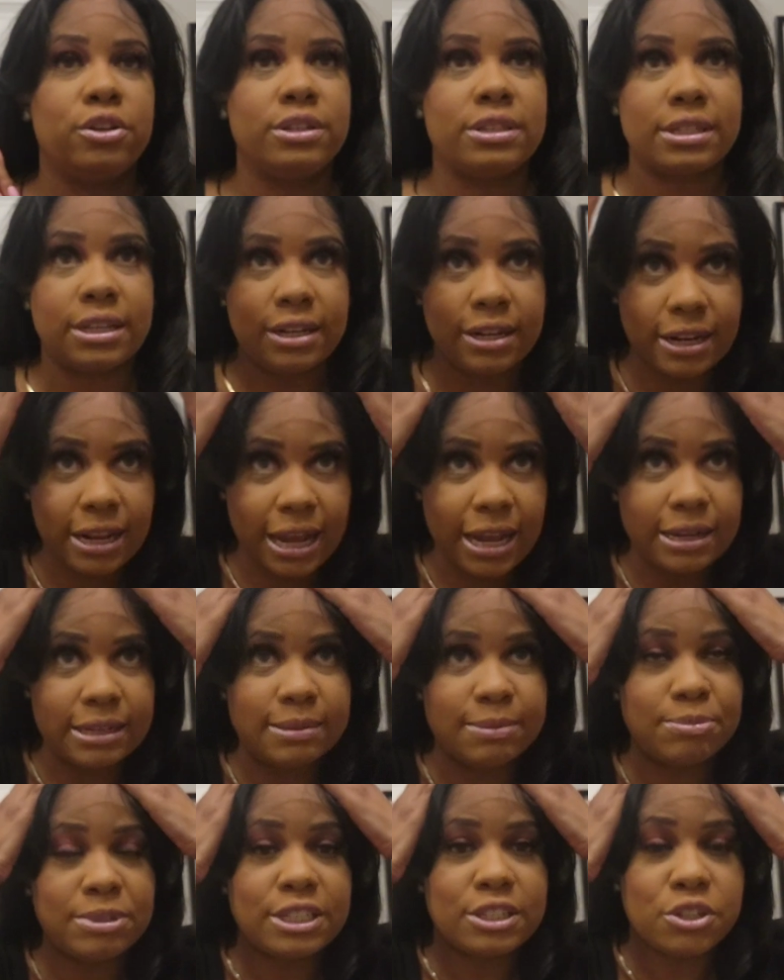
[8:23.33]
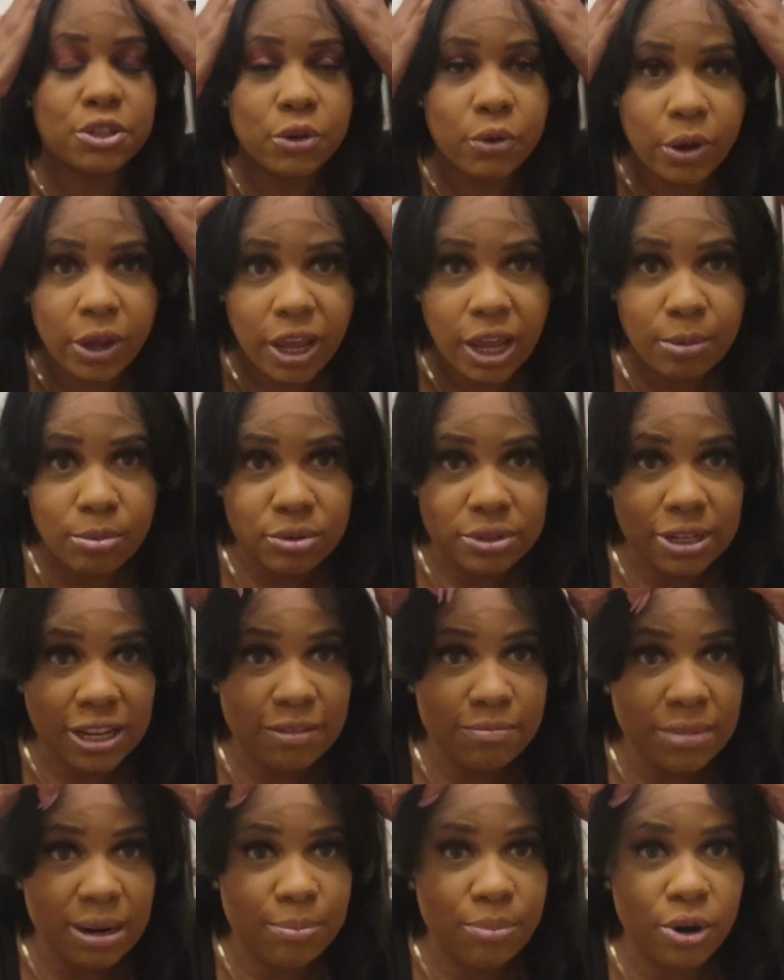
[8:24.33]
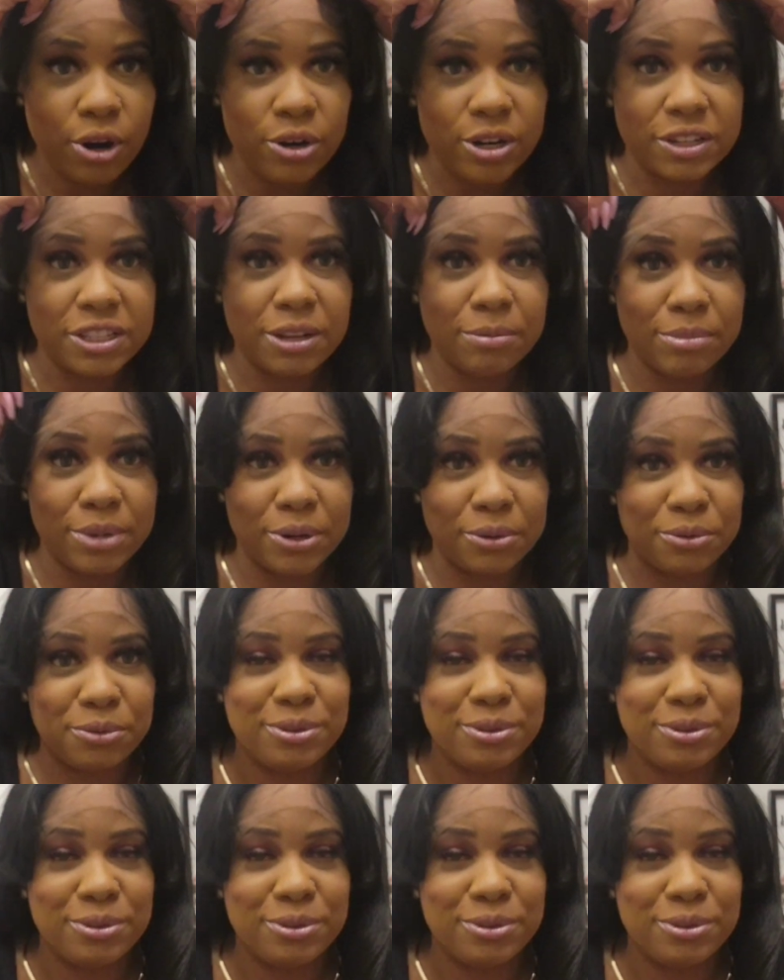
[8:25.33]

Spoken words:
and I'm still able to have my part in the middle.